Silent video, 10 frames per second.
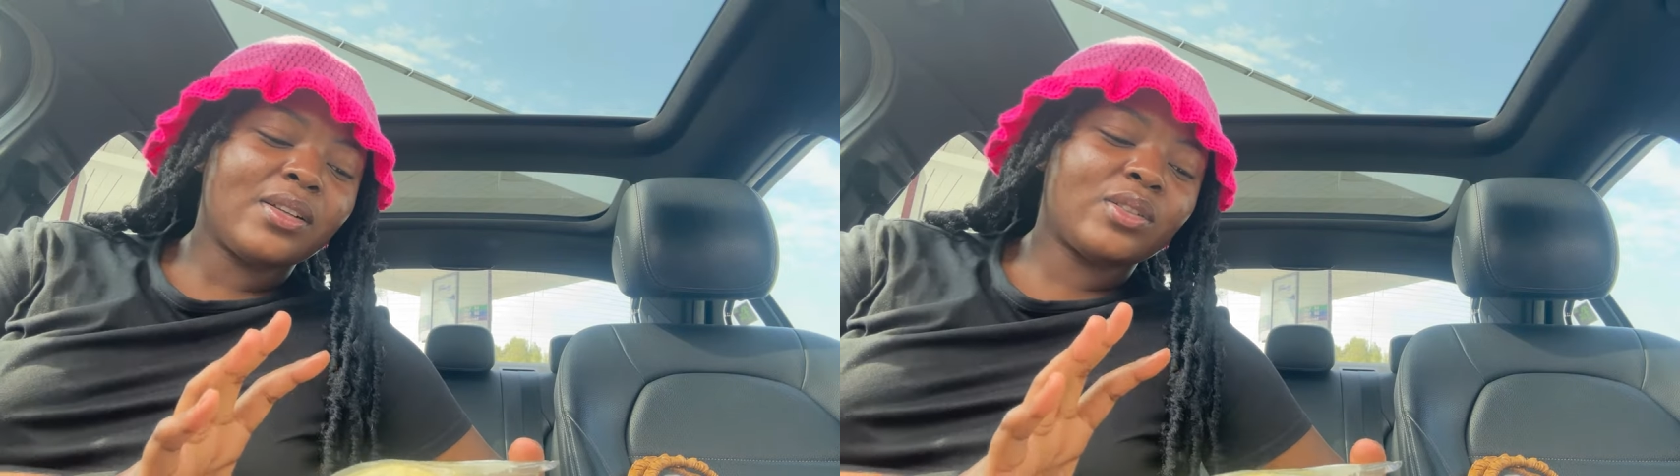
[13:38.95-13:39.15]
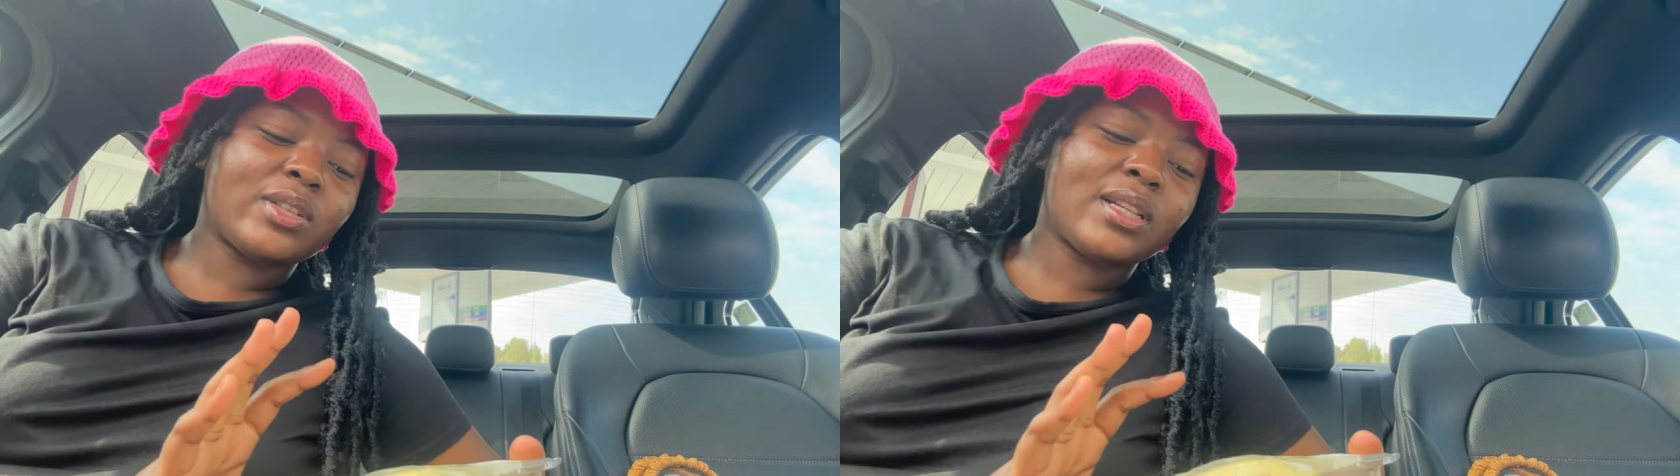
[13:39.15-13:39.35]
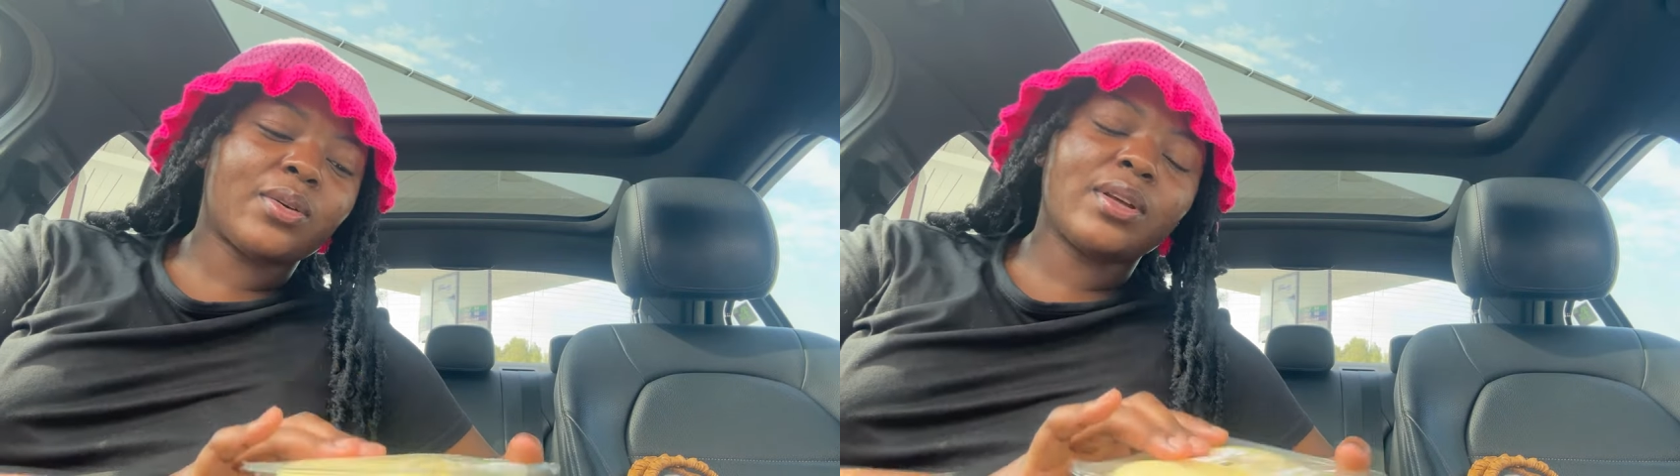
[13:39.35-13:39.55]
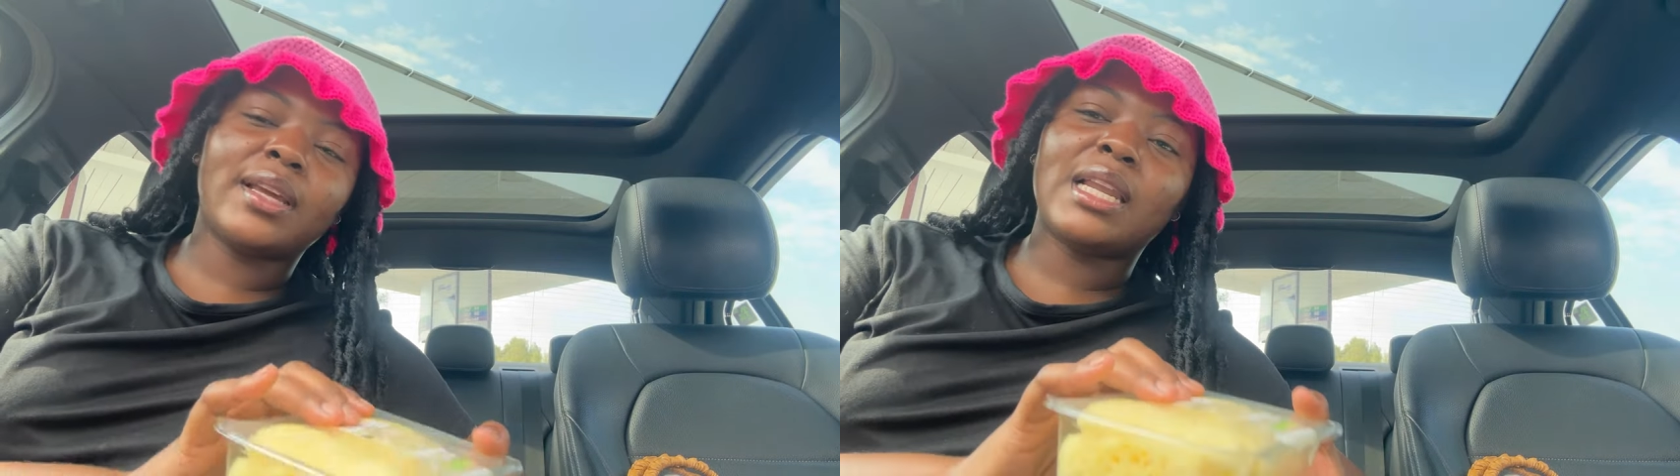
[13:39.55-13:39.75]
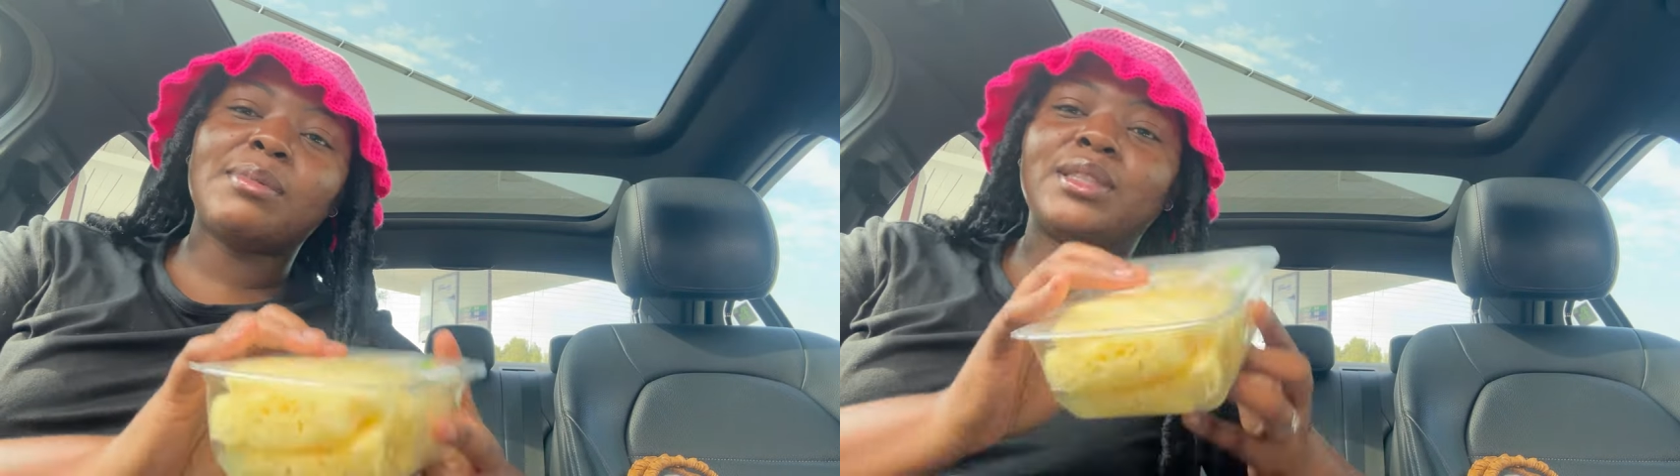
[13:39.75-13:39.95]
So I was like, okay,
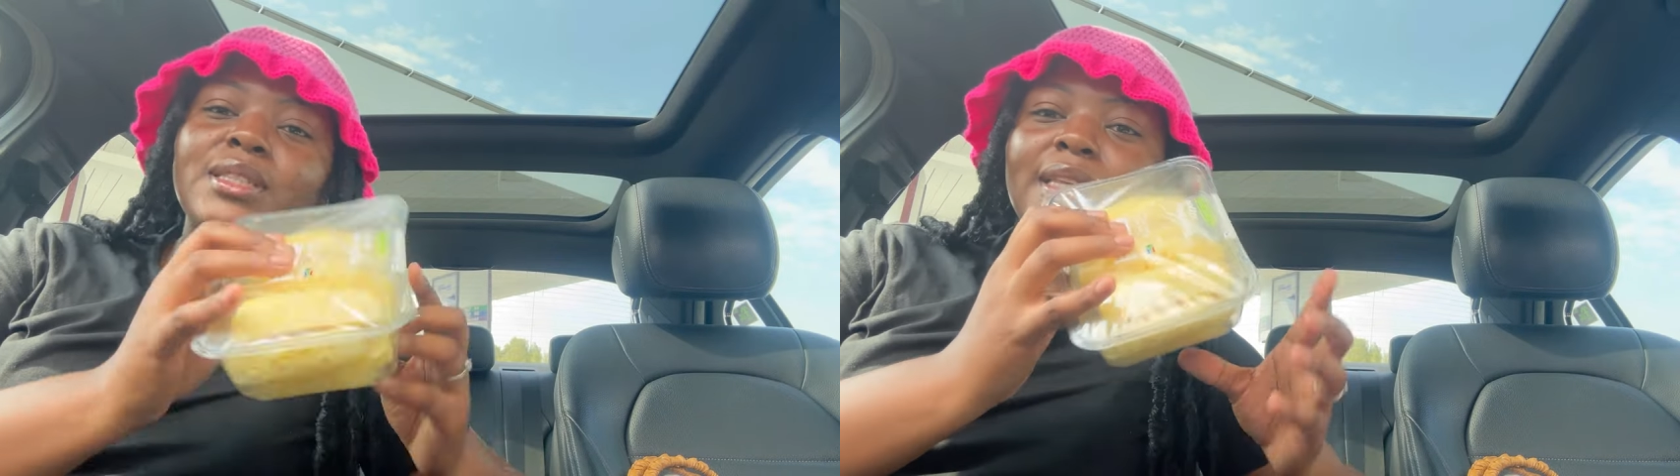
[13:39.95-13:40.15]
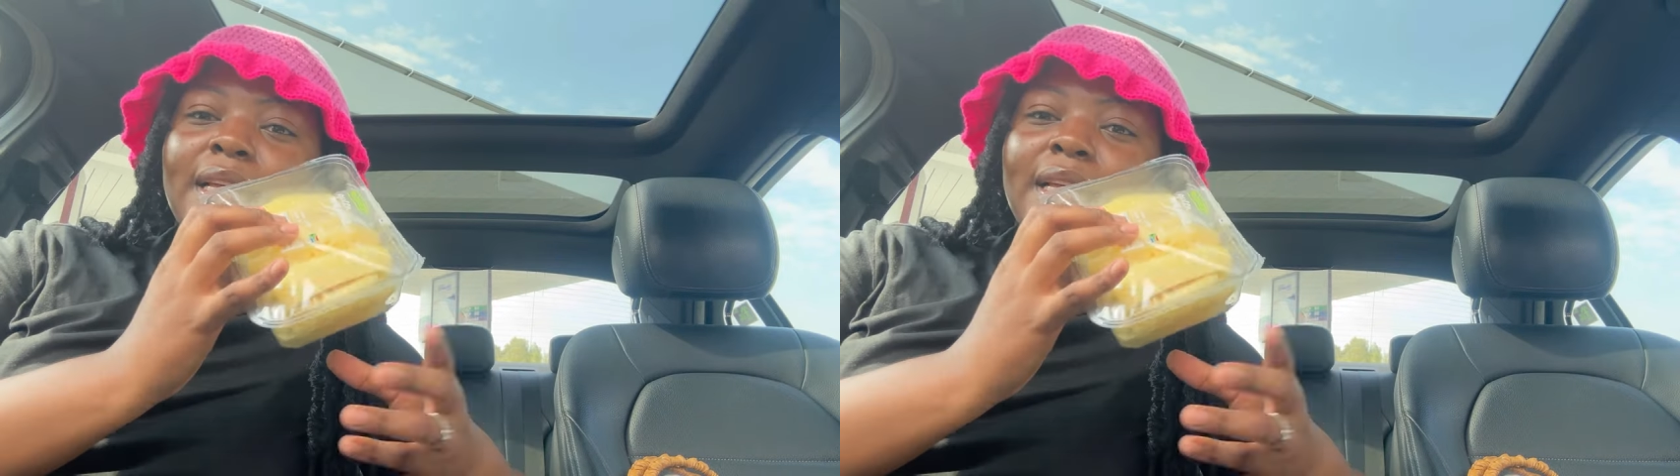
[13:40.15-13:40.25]
let me just